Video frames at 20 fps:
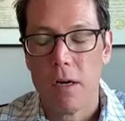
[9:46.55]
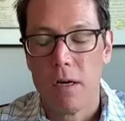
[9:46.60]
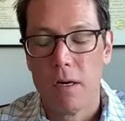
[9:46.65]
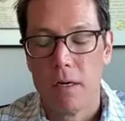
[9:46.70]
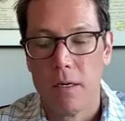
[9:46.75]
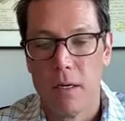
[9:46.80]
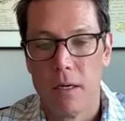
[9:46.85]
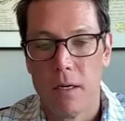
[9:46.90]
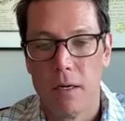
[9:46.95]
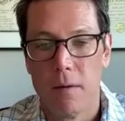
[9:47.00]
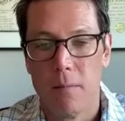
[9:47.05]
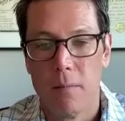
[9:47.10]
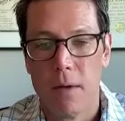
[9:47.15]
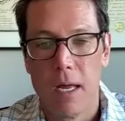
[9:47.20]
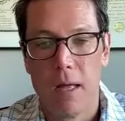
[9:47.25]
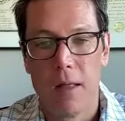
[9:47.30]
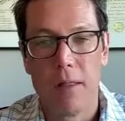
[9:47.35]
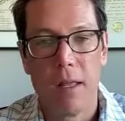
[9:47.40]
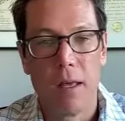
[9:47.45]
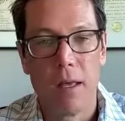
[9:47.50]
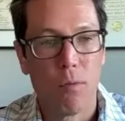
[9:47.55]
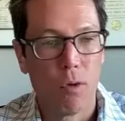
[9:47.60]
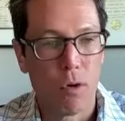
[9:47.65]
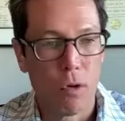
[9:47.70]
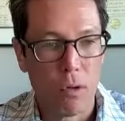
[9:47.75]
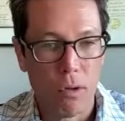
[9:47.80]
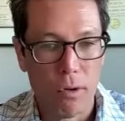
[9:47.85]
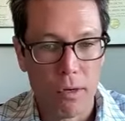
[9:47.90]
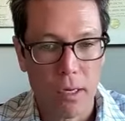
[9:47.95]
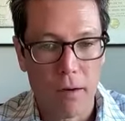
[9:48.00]
Um, and then we're
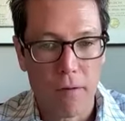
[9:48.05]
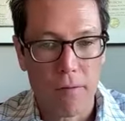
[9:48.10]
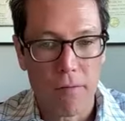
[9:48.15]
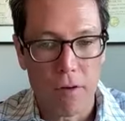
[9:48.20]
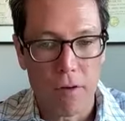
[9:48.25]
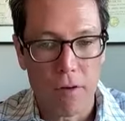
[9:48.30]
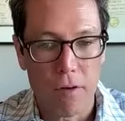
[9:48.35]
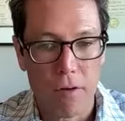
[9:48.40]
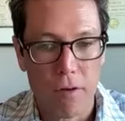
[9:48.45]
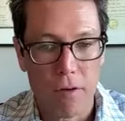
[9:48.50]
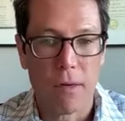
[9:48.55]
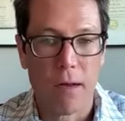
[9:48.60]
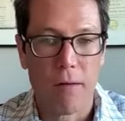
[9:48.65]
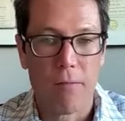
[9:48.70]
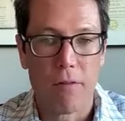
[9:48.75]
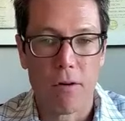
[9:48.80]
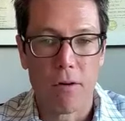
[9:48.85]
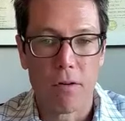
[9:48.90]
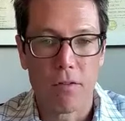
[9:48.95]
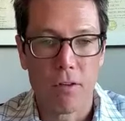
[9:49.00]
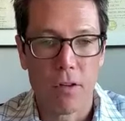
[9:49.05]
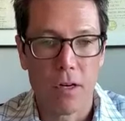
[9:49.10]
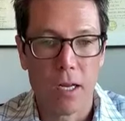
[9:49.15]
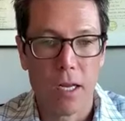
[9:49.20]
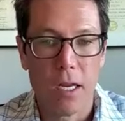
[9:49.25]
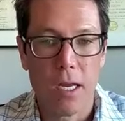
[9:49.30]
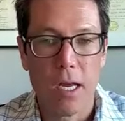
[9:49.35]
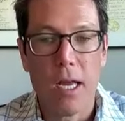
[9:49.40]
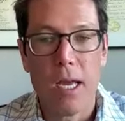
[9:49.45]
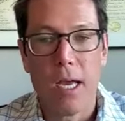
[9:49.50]
looking for some
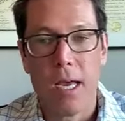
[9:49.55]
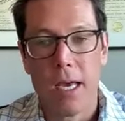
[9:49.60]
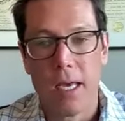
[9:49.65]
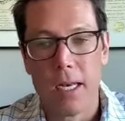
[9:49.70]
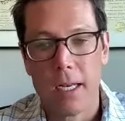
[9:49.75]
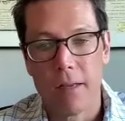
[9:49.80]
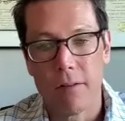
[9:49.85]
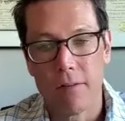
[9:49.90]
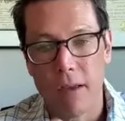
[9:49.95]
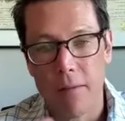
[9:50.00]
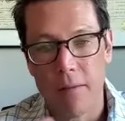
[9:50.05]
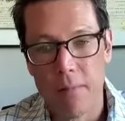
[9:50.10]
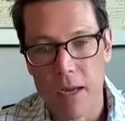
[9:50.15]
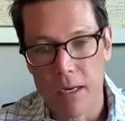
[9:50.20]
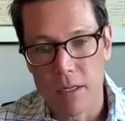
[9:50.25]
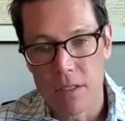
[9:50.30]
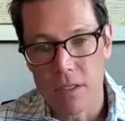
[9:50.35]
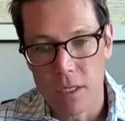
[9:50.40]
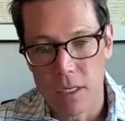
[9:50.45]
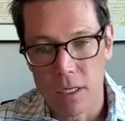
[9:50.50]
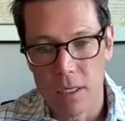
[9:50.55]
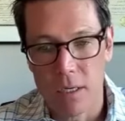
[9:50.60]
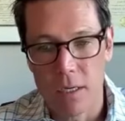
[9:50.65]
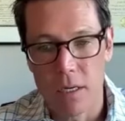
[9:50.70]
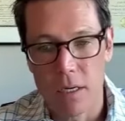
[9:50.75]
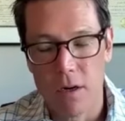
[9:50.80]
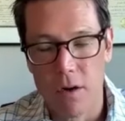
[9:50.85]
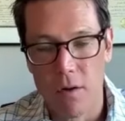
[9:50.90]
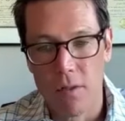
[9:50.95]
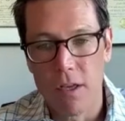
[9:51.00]
diversity. And as I mentioned,
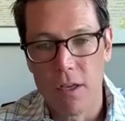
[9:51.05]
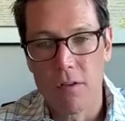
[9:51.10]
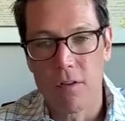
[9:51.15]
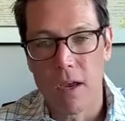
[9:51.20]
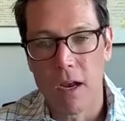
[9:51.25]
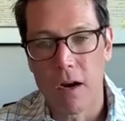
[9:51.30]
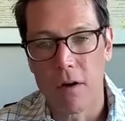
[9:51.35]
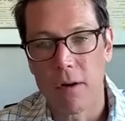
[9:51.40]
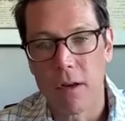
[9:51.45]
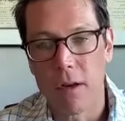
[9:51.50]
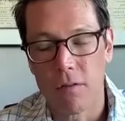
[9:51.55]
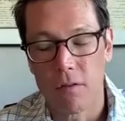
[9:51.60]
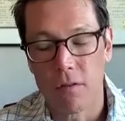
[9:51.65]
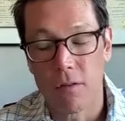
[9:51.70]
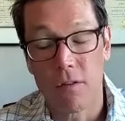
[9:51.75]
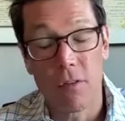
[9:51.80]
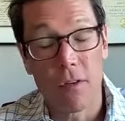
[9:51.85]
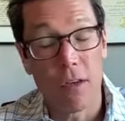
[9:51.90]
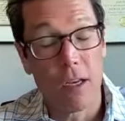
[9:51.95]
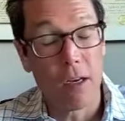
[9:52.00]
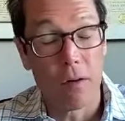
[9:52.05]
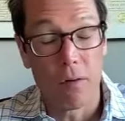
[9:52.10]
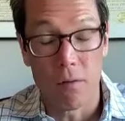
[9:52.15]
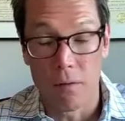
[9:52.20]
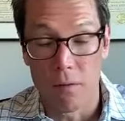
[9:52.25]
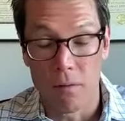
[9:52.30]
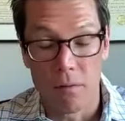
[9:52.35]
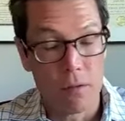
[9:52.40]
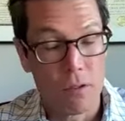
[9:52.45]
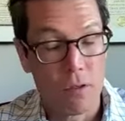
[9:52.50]
you know, these areas are seeing
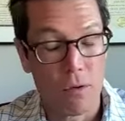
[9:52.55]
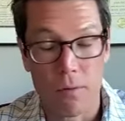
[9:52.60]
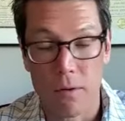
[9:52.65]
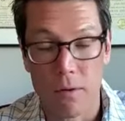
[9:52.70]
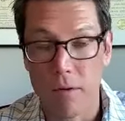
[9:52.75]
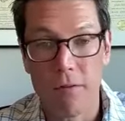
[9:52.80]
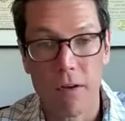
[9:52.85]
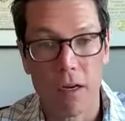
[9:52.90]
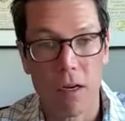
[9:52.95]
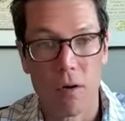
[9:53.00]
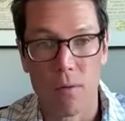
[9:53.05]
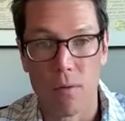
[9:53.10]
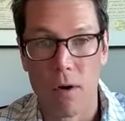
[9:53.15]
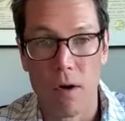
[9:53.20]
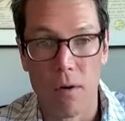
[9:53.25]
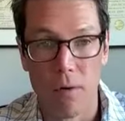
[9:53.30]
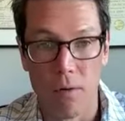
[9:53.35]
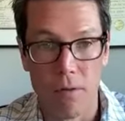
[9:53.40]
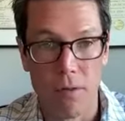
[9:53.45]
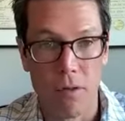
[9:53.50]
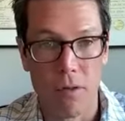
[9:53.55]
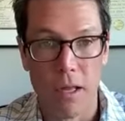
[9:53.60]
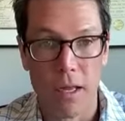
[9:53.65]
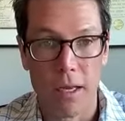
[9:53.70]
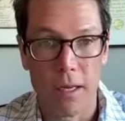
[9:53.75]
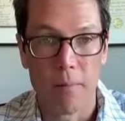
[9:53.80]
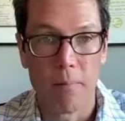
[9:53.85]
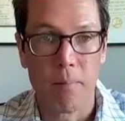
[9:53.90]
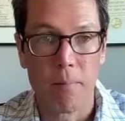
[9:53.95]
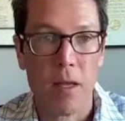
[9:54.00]
terrific growth.
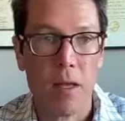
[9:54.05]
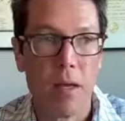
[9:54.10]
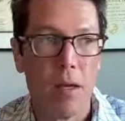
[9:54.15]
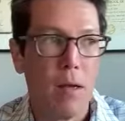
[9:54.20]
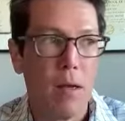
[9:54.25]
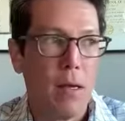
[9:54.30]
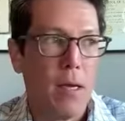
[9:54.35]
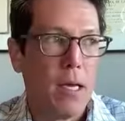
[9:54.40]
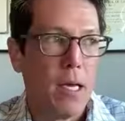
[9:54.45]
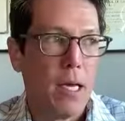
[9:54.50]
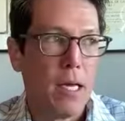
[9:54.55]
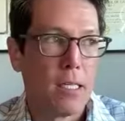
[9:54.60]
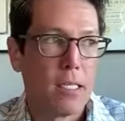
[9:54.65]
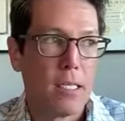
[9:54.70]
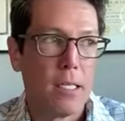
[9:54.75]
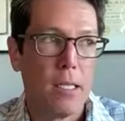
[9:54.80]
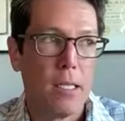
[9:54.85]
Like mm-hmm. it's